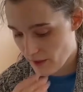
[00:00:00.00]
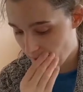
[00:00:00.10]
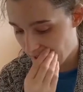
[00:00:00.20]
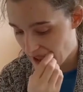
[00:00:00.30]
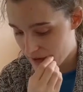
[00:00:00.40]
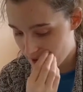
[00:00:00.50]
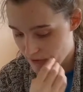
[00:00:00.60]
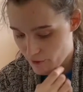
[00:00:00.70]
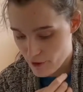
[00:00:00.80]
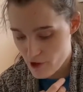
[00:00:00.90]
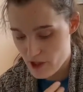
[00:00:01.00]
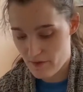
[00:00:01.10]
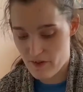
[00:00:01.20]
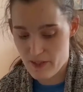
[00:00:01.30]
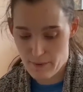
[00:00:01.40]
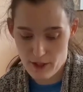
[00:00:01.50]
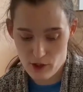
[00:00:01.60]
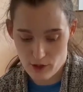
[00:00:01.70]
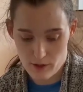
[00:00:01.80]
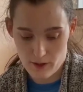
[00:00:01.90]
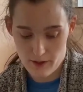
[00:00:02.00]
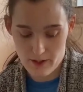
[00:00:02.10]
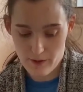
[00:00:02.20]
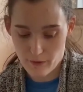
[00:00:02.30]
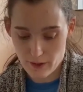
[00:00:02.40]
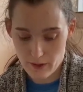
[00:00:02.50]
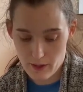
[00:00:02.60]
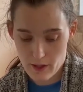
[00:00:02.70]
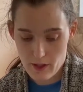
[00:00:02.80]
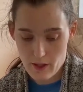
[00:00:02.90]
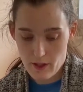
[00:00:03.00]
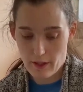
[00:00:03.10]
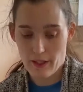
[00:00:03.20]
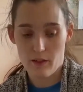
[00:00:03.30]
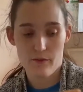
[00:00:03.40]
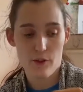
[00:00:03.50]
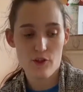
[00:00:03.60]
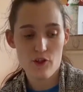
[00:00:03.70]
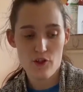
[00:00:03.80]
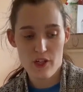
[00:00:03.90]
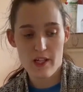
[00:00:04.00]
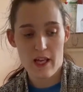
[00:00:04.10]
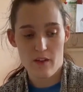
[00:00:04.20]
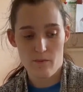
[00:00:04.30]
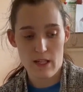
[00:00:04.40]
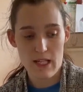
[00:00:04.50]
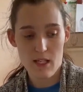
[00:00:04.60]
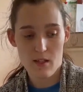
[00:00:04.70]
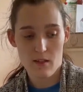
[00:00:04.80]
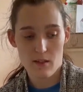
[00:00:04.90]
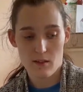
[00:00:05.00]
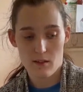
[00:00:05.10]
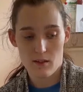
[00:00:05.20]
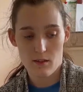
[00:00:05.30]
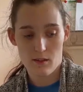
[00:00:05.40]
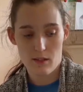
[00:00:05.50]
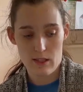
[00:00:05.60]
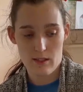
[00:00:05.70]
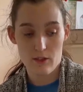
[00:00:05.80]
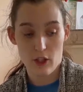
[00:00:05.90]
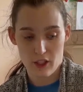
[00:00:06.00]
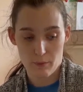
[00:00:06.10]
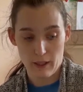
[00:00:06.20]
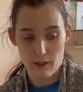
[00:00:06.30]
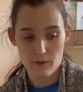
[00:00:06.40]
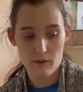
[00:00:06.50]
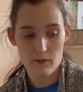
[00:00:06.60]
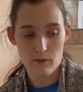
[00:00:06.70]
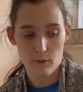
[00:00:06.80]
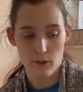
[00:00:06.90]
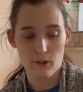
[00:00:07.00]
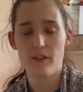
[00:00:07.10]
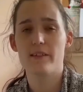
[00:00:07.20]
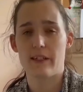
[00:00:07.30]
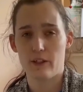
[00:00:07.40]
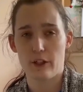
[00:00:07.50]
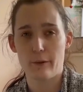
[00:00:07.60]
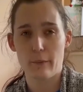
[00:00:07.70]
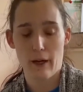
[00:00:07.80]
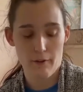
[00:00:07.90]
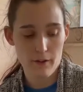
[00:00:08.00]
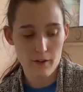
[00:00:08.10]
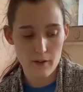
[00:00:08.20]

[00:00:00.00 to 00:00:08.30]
in every version of this picture it looks different. Like, in the version she gave me, it's a dark brown, or it looks like a dark brown,